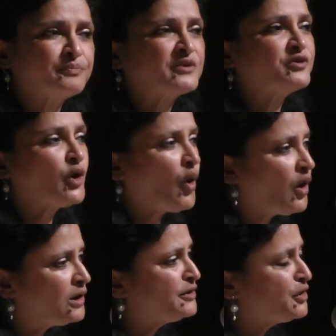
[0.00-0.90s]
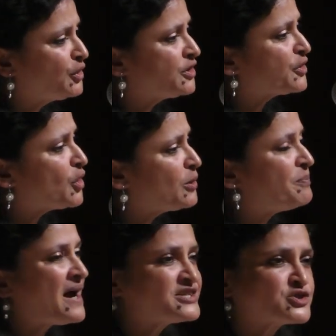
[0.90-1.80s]
but we all know the role
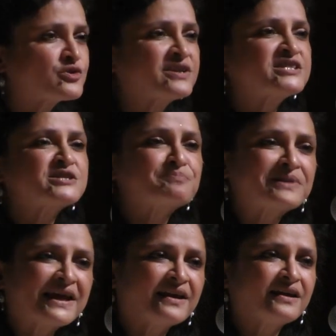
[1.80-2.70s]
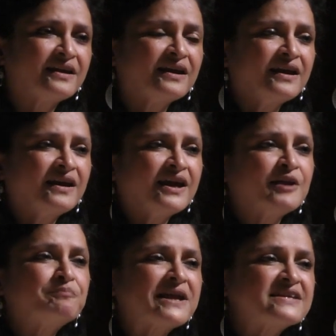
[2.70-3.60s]
pastoralists play
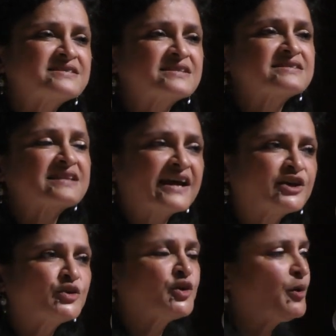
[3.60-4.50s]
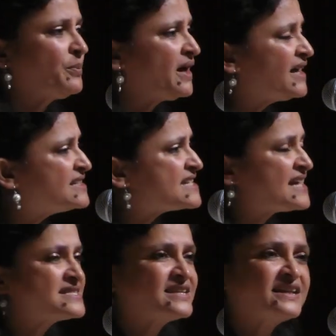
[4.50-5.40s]
in places like Ethiopia, in
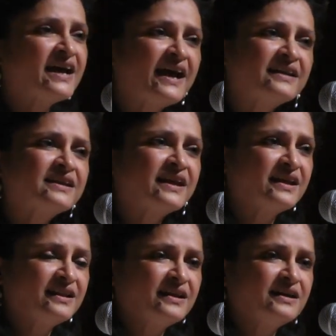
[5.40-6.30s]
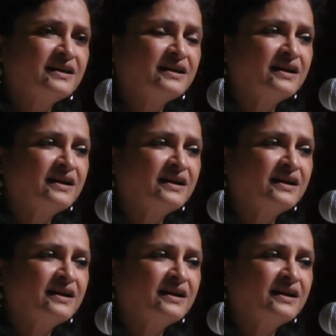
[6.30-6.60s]
Tanzania, and Kenya.